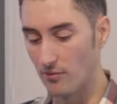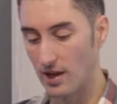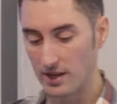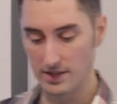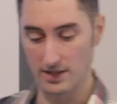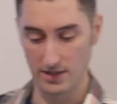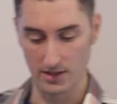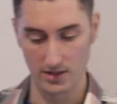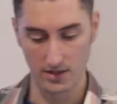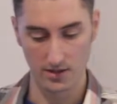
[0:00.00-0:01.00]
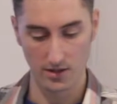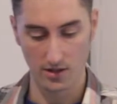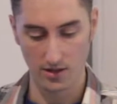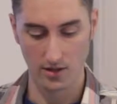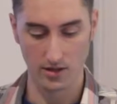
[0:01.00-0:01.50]
validate
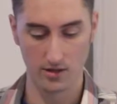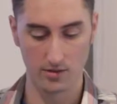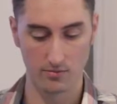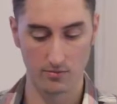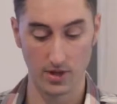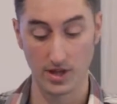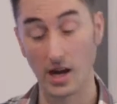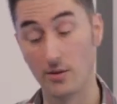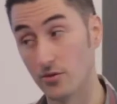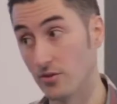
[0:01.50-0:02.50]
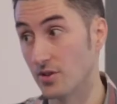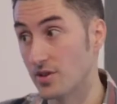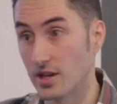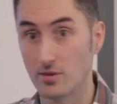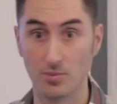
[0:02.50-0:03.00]
accounts and
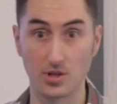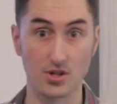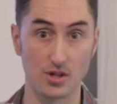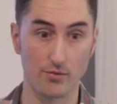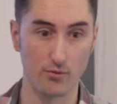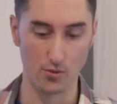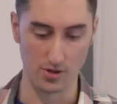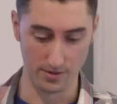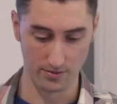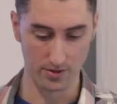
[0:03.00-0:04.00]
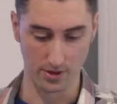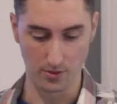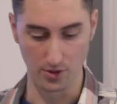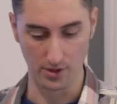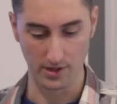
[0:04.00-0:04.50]
detect potentially fraudulent
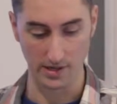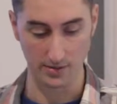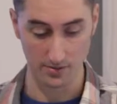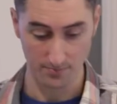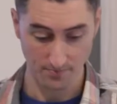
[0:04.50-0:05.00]
Google accounts.